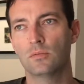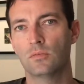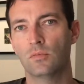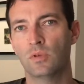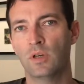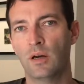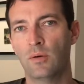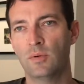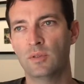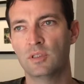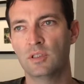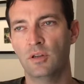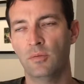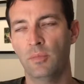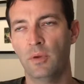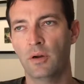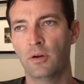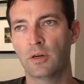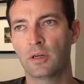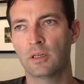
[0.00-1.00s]
When I was in
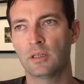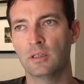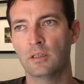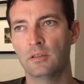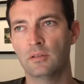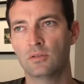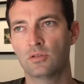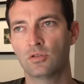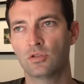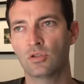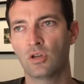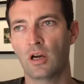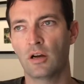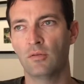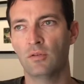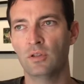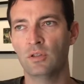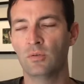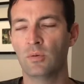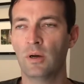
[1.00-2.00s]
America
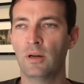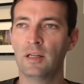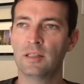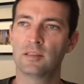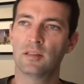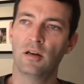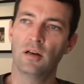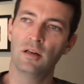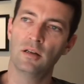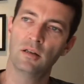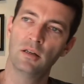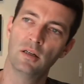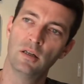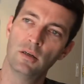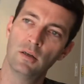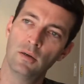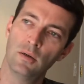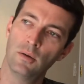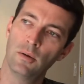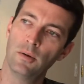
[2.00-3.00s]
traveling around, I saw
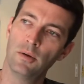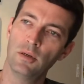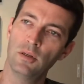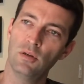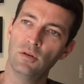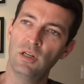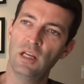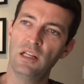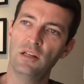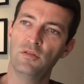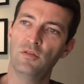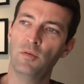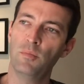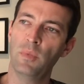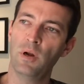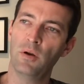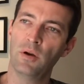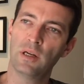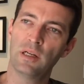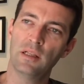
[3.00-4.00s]
Native
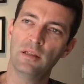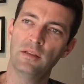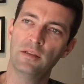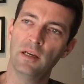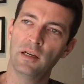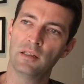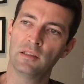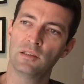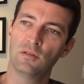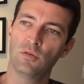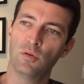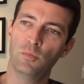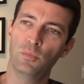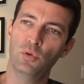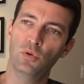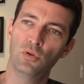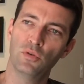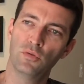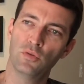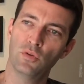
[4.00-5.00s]
American things that were
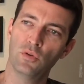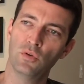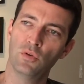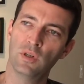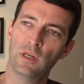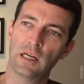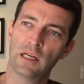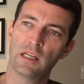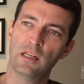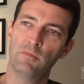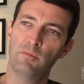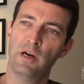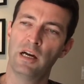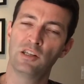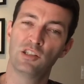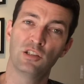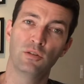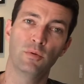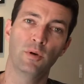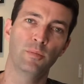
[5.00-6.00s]
beautiful, and I can
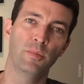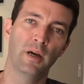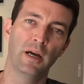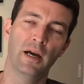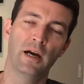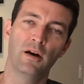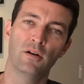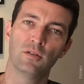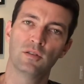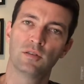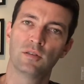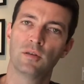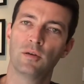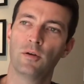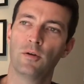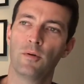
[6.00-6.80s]
imagine them in my house.